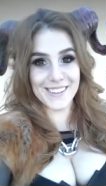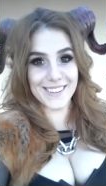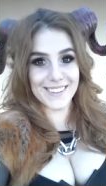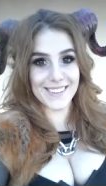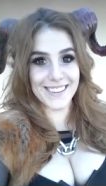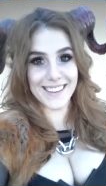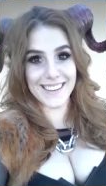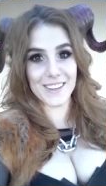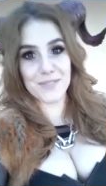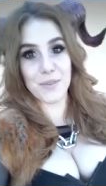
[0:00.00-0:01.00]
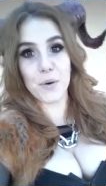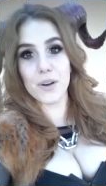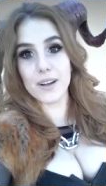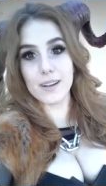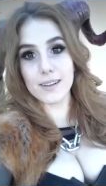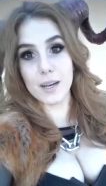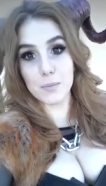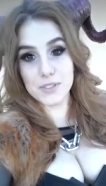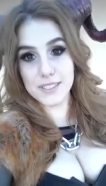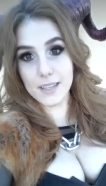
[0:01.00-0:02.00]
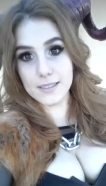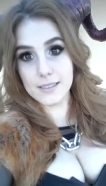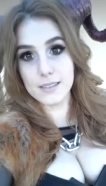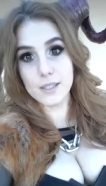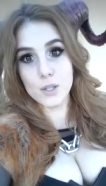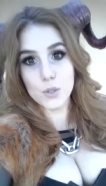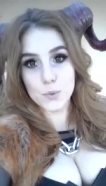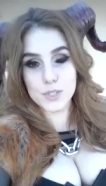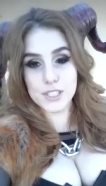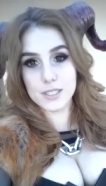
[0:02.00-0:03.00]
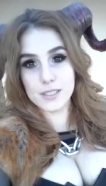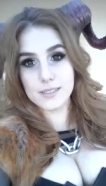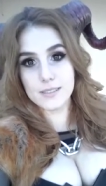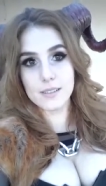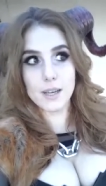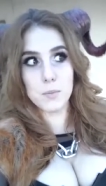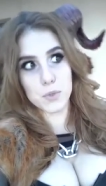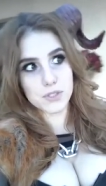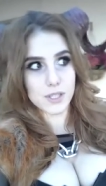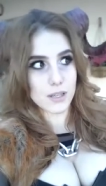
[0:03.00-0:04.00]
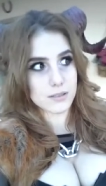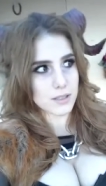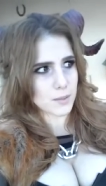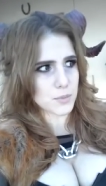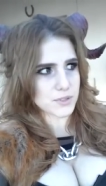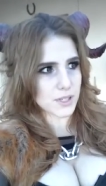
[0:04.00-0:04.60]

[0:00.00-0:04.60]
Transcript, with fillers: who for Krampusnacht, which is Krampusnacht.